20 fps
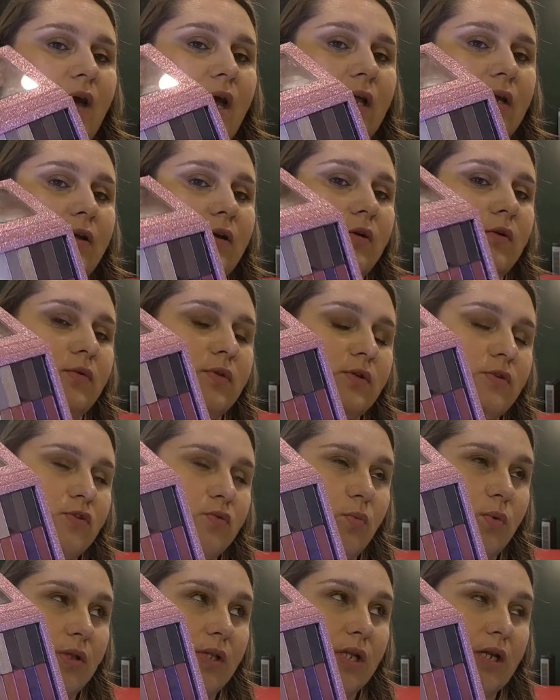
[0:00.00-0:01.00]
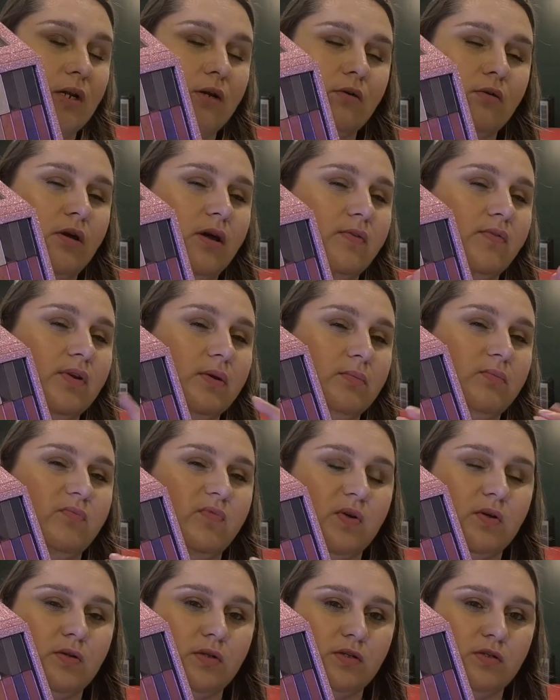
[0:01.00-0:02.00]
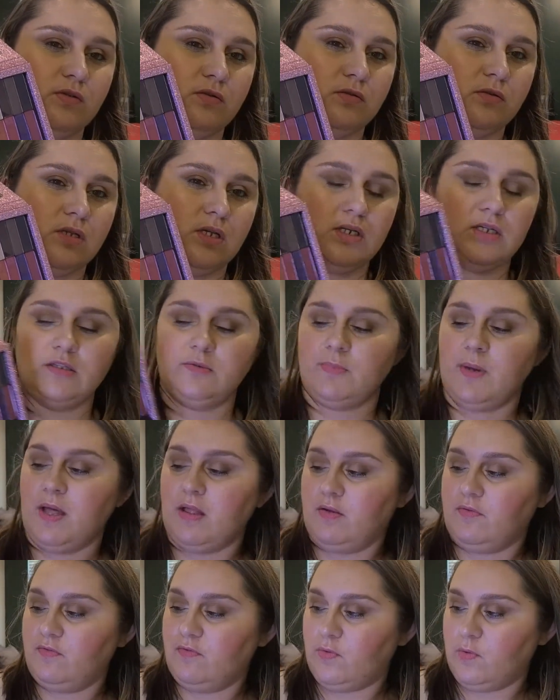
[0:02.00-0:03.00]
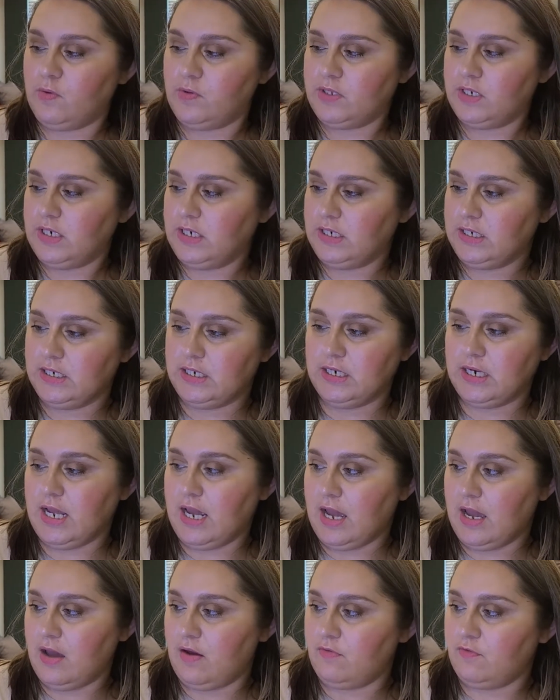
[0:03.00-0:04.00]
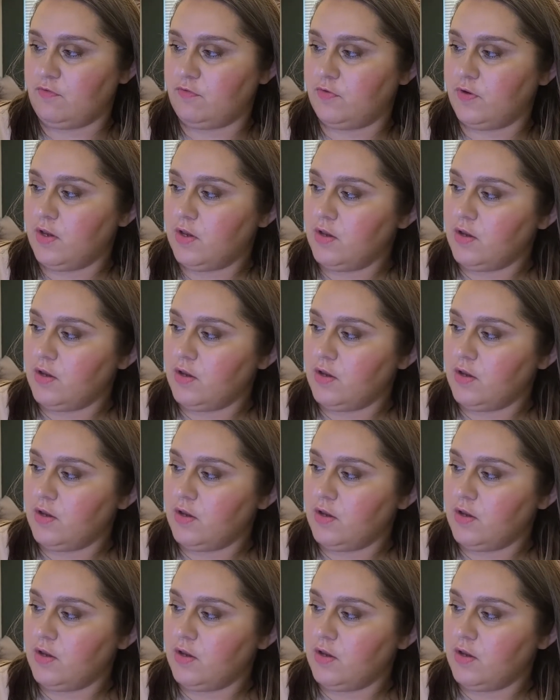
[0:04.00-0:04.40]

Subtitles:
I know there's one that I don't have, and I'm fairly certain that it's palette 4 that I didn't have.